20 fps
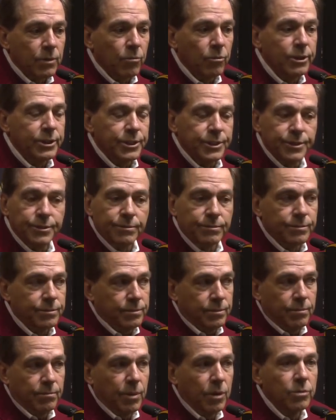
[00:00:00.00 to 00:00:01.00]
which
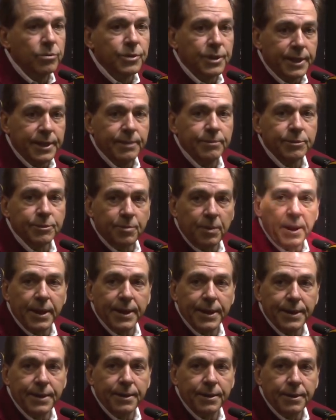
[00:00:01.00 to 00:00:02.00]
both teams
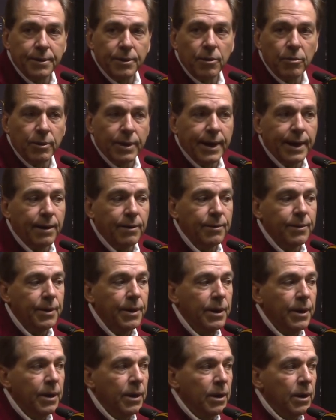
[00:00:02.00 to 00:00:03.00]
played, no doubt,
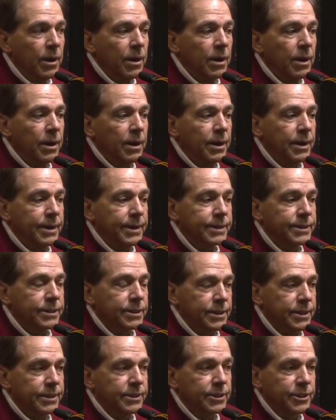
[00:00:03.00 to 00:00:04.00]

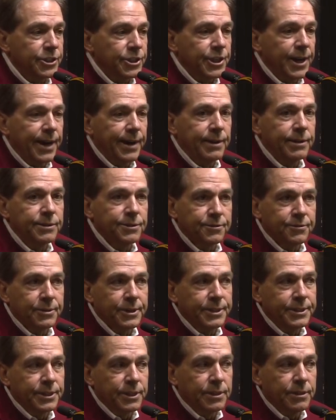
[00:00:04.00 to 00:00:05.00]
it's a challenge for
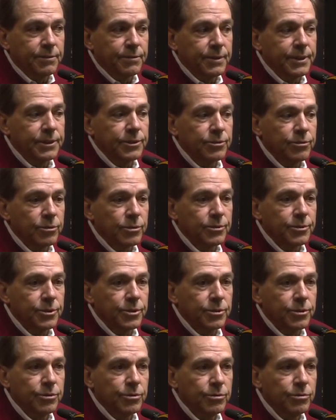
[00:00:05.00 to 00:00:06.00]
each individual
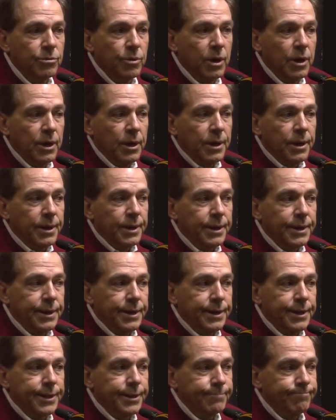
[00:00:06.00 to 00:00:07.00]
to
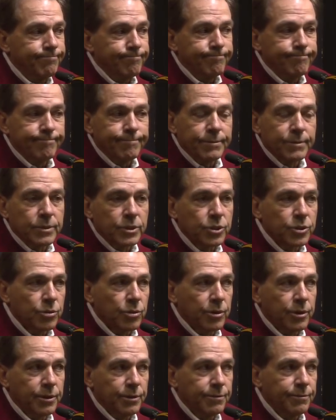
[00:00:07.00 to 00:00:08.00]

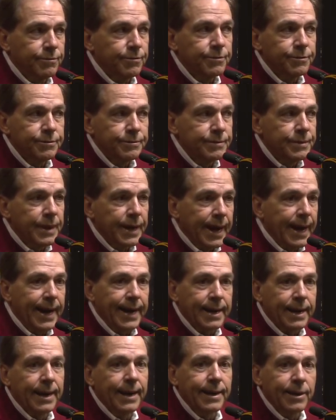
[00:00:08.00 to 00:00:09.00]
sort of
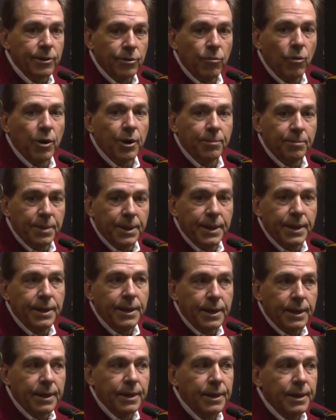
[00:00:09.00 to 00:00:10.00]
act like you want to
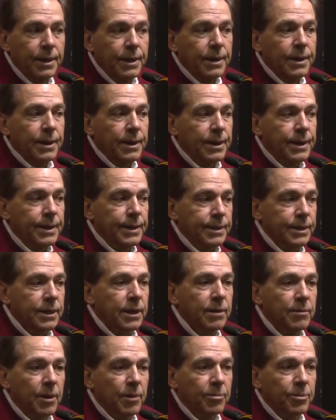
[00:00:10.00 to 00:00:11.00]
be, to
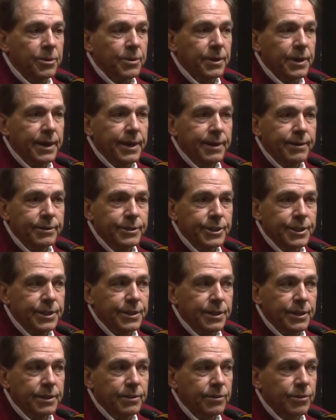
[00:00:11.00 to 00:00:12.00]
come up with the energy,
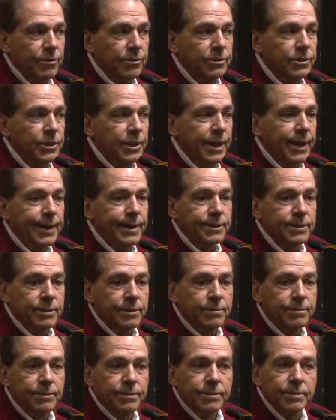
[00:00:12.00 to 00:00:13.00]
the
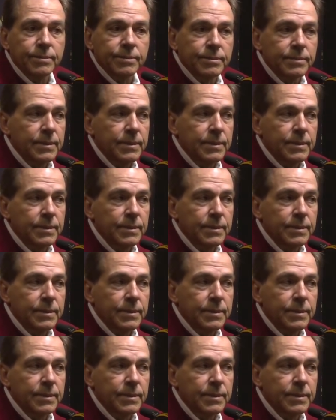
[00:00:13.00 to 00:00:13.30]
enthusiasm,